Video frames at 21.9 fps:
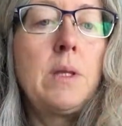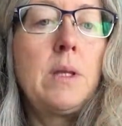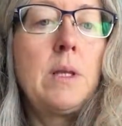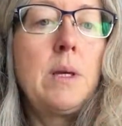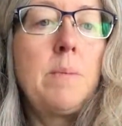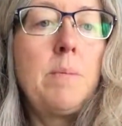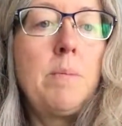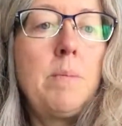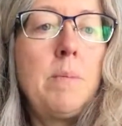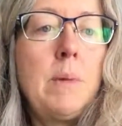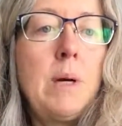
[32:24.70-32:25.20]

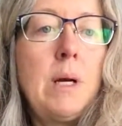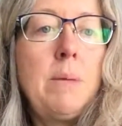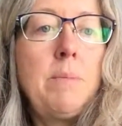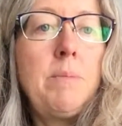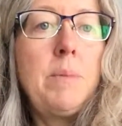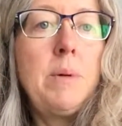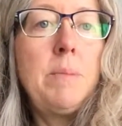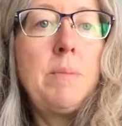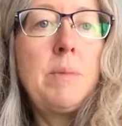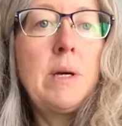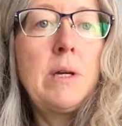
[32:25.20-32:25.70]
That might
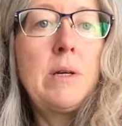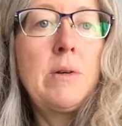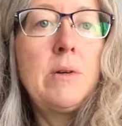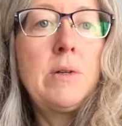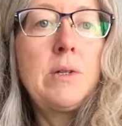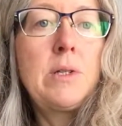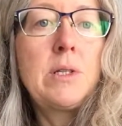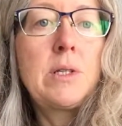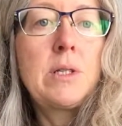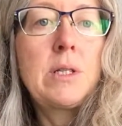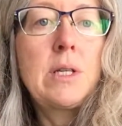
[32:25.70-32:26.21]
be better
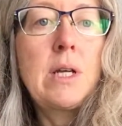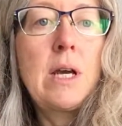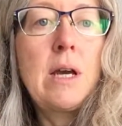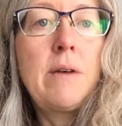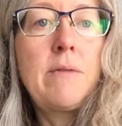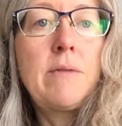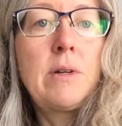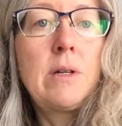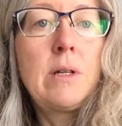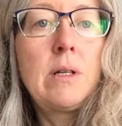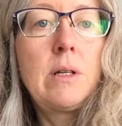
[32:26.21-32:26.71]
just to
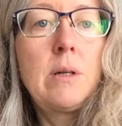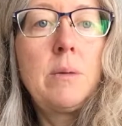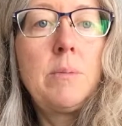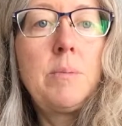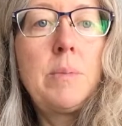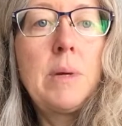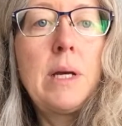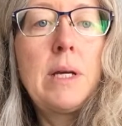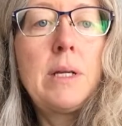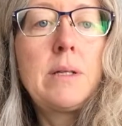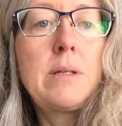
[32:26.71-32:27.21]
have it a little
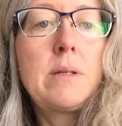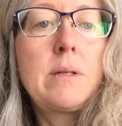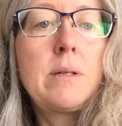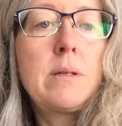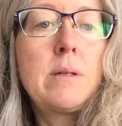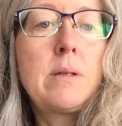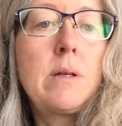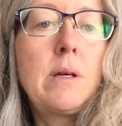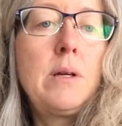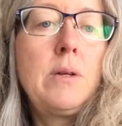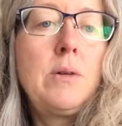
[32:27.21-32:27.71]
bent
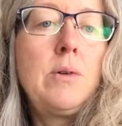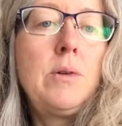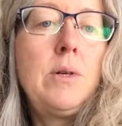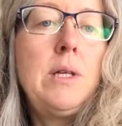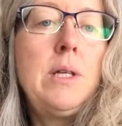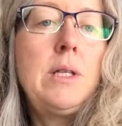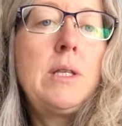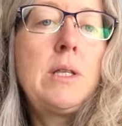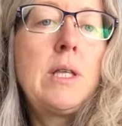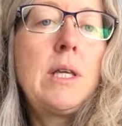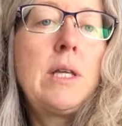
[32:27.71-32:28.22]

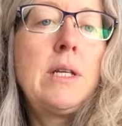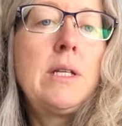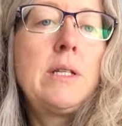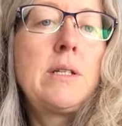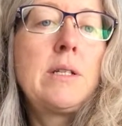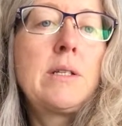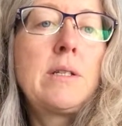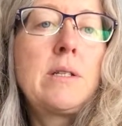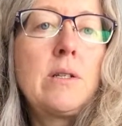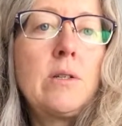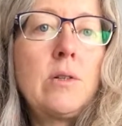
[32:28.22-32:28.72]
underneath. Then it
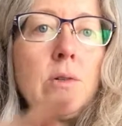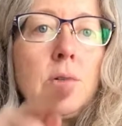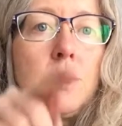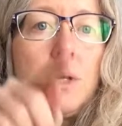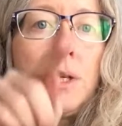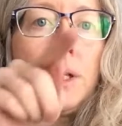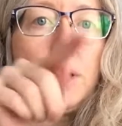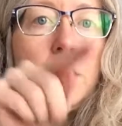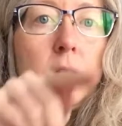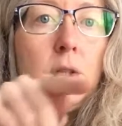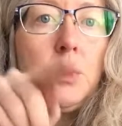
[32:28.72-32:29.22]
doesn't look
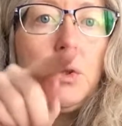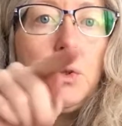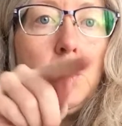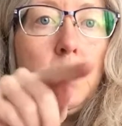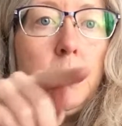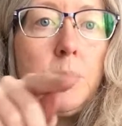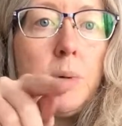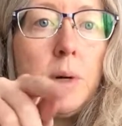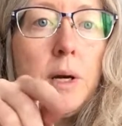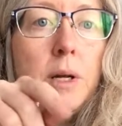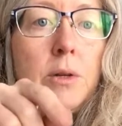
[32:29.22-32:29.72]
like a
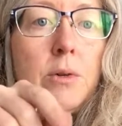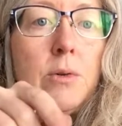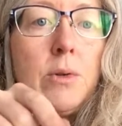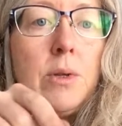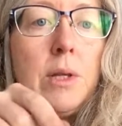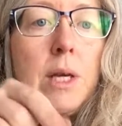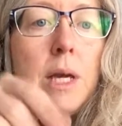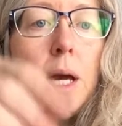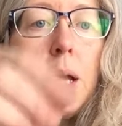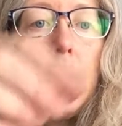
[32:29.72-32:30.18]
loop under the